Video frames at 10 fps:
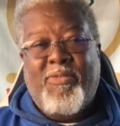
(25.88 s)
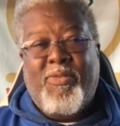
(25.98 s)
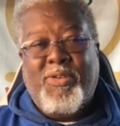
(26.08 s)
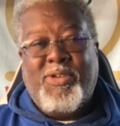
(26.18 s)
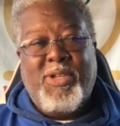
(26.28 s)

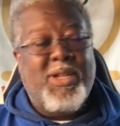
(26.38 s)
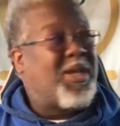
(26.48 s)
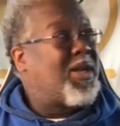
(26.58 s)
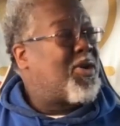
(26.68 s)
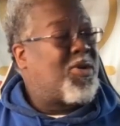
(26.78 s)

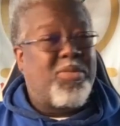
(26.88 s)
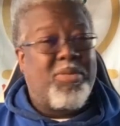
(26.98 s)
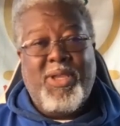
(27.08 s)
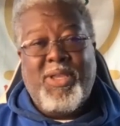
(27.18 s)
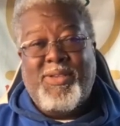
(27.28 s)
Fortunately, no
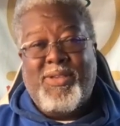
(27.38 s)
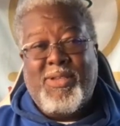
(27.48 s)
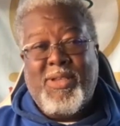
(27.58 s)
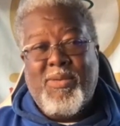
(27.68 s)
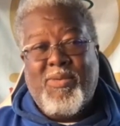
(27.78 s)

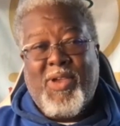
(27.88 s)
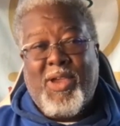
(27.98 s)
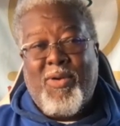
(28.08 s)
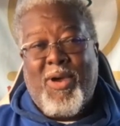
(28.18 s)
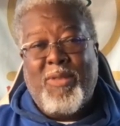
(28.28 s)
breeze. We've
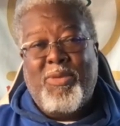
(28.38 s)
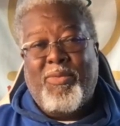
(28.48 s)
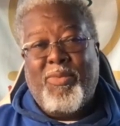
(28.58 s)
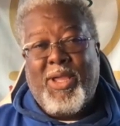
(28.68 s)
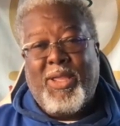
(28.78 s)
had quite a bit
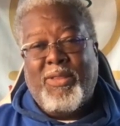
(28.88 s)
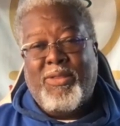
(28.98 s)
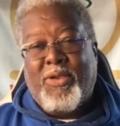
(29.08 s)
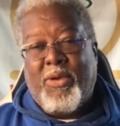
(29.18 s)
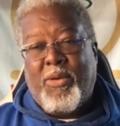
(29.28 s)
of rain,
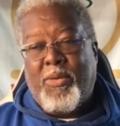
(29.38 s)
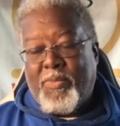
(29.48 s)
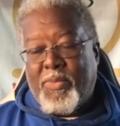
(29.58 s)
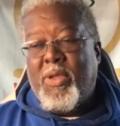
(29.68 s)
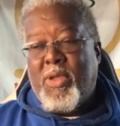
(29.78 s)
so
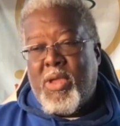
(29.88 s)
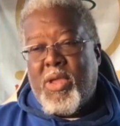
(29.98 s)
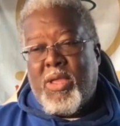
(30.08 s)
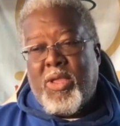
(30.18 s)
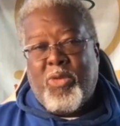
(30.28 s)

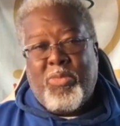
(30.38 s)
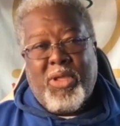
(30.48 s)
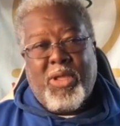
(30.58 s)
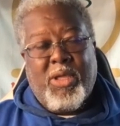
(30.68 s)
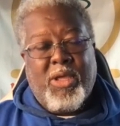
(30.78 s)
it'll
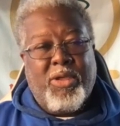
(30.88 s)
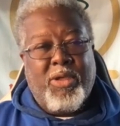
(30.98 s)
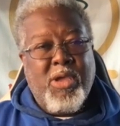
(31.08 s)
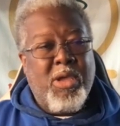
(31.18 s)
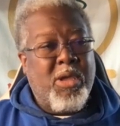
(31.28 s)
be an
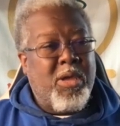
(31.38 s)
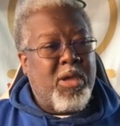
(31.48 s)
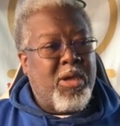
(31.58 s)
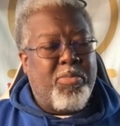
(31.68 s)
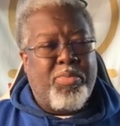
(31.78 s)

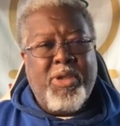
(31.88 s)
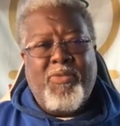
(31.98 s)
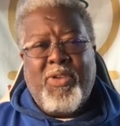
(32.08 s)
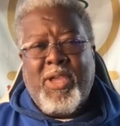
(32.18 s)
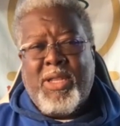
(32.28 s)

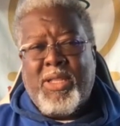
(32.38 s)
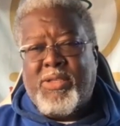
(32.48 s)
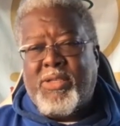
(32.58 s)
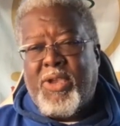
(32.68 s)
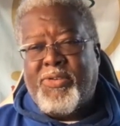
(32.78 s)
abbreviated
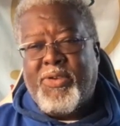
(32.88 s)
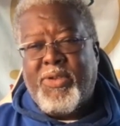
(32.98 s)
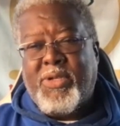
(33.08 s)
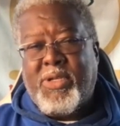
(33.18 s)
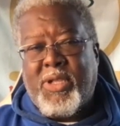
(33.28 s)

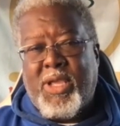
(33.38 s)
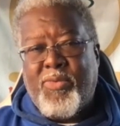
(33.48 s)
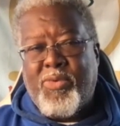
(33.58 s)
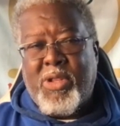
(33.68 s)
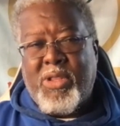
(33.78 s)
session
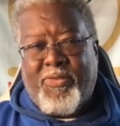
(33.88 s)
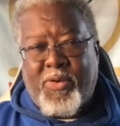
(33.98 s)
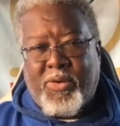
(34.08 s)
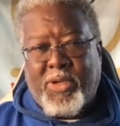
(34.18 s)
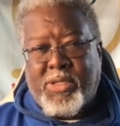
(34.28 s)
today. Really
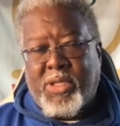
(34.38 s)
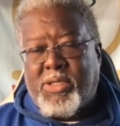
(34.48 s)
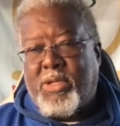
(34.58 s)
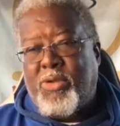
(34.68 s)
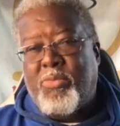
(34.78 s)
focus.
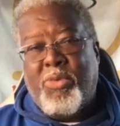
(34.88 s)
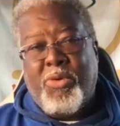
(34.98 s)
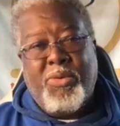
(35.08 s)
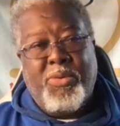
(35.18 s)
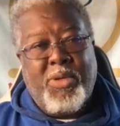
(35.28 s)
It's new
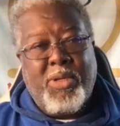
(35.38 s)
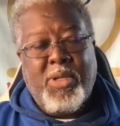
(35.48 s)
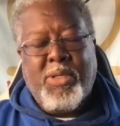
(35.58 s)
moon.